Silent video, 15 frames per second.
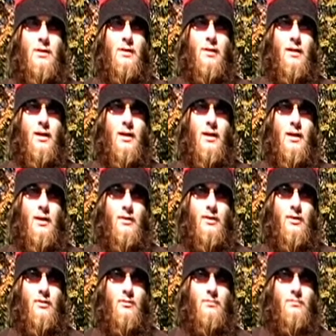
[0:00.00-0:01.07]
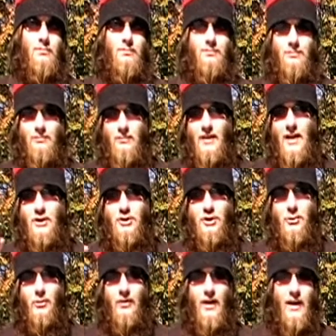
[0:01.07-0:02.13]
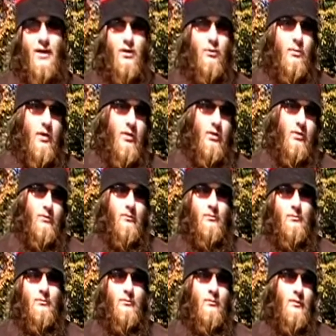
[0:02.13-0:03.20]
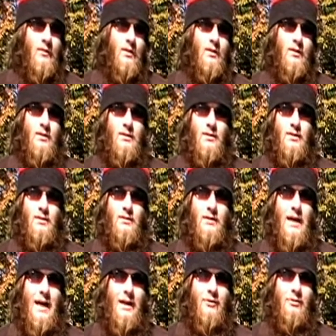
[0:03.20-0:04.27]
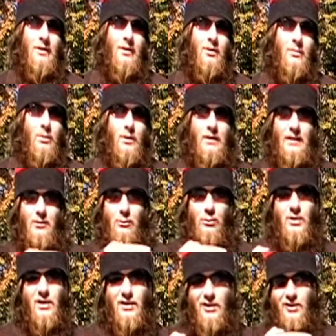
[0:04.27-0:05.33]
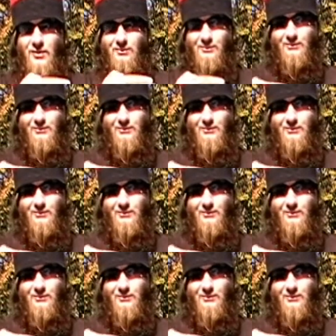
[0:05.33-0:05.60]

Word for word: the uh, little issue there with the hat creator putting that water.